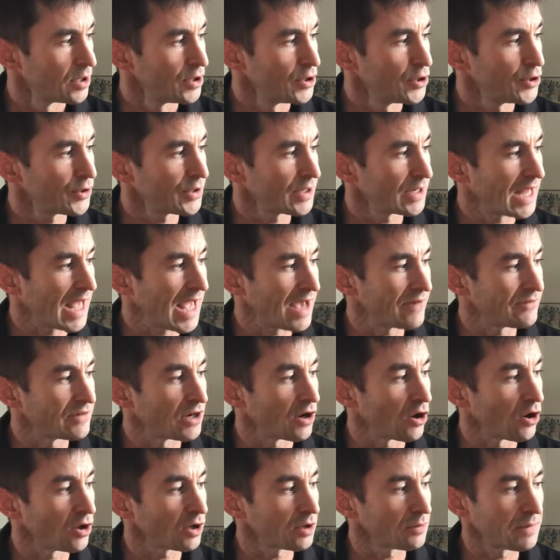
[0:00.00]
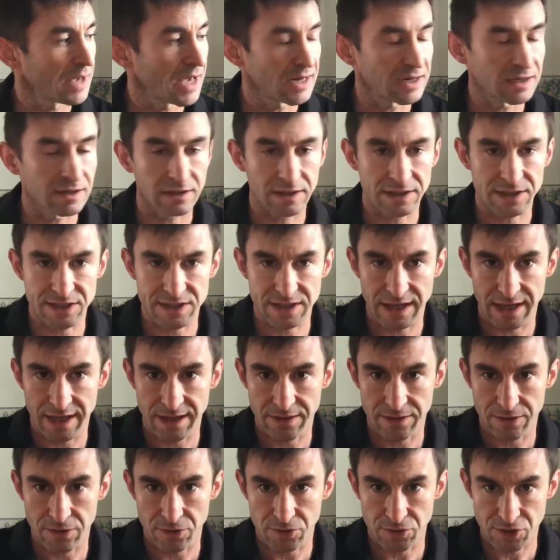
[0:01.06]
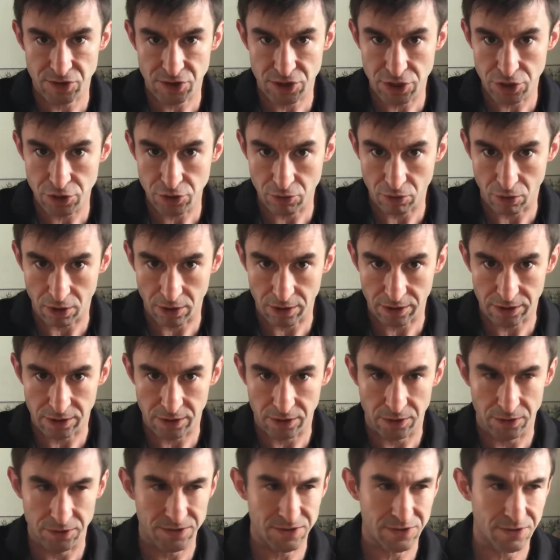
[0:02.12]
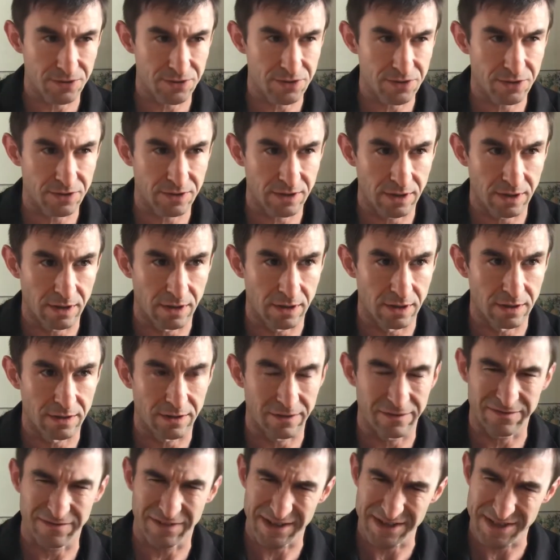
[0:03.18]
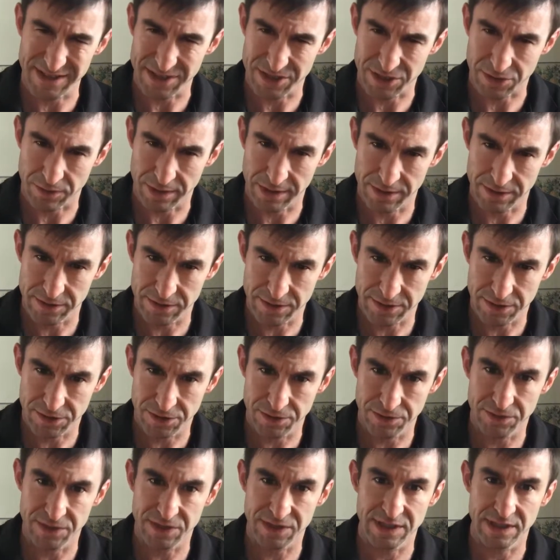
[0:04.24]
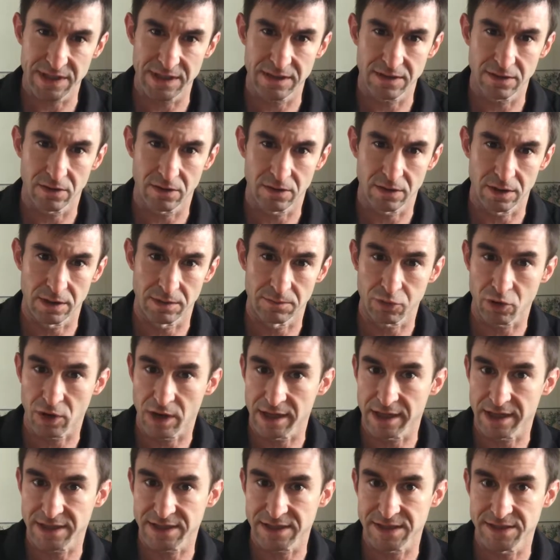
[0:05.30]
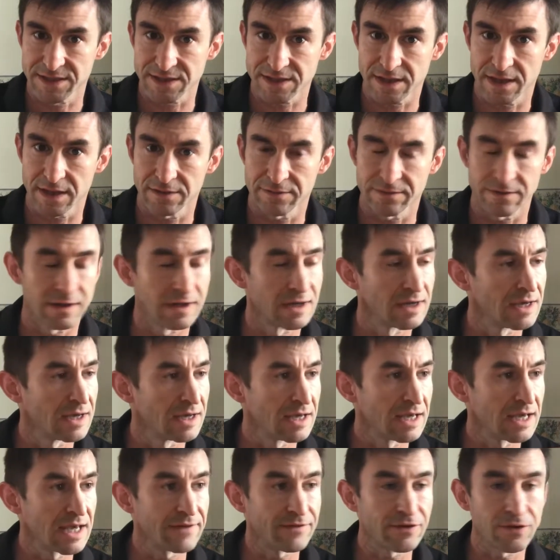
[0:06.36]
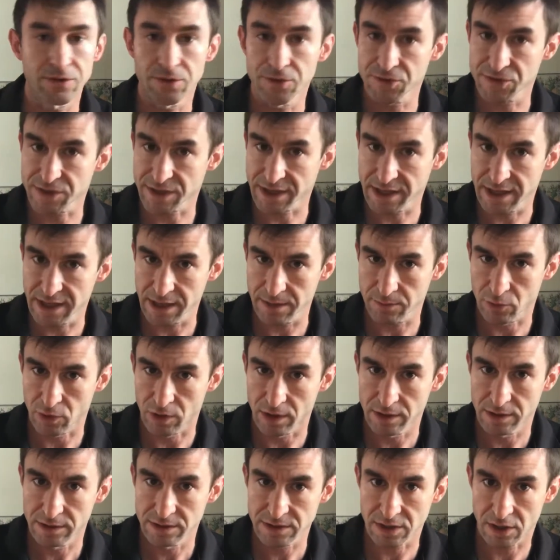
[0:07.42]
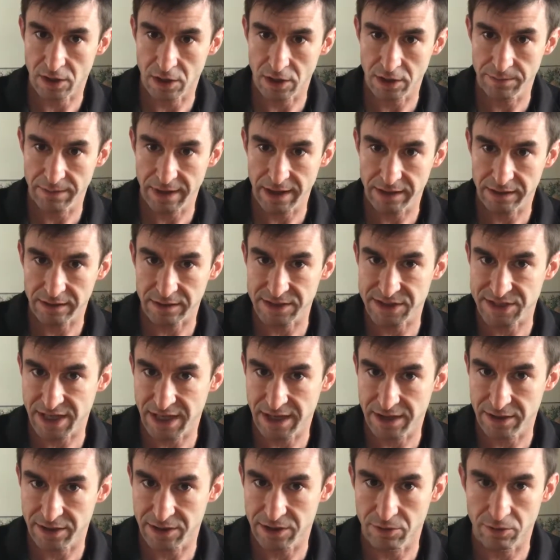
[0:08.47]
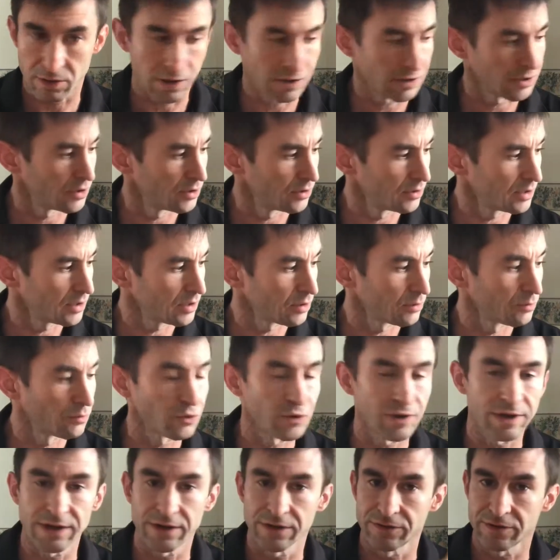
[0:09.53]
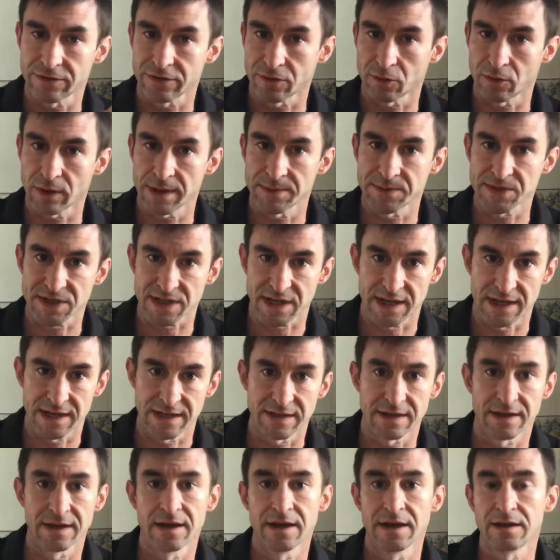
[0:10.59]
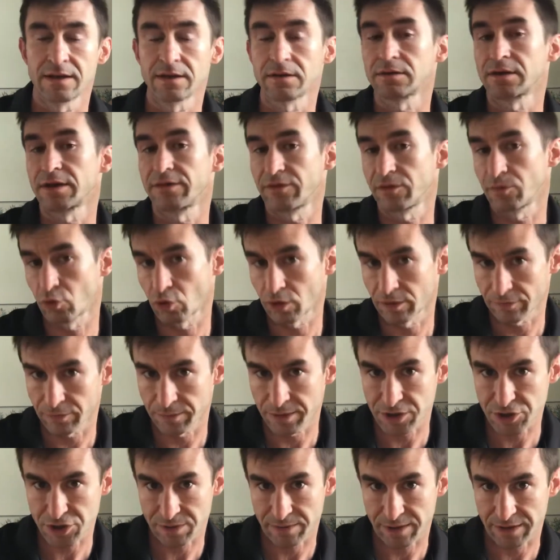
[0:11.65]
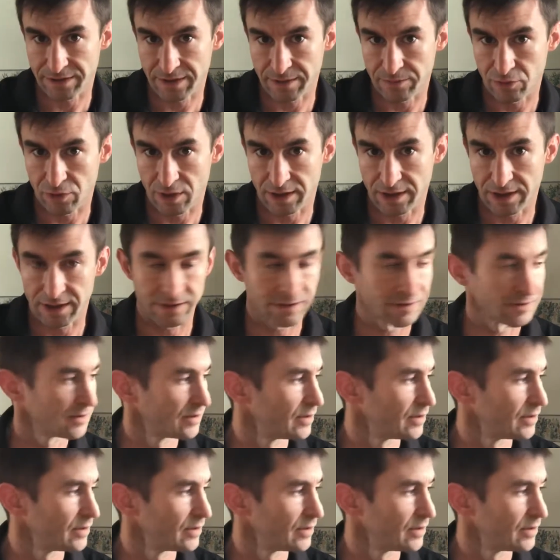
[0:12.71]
You can have it automatically scan those QR codes. Those are the fuzzy squares that you see on products and stuff. If you use the camera to automatically scan a QR code, it'll bring you to the website that'll give you more information about that product.